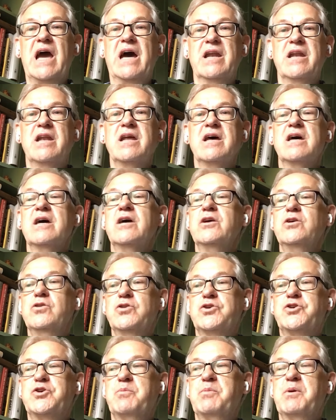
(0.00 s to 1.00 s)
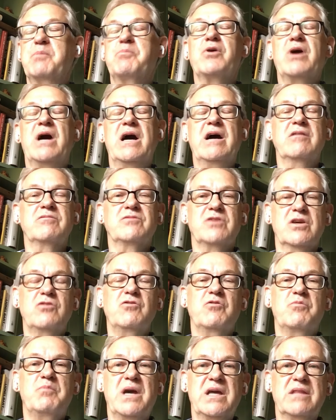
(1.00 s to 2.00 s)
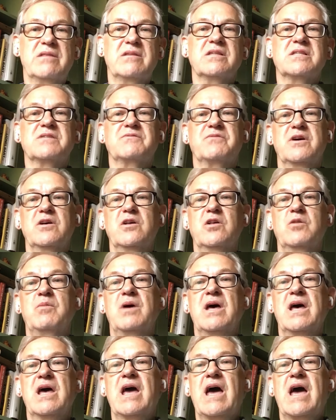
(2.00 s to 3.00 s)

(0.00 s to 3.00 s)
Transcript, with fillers: and you should be proud that you've made this film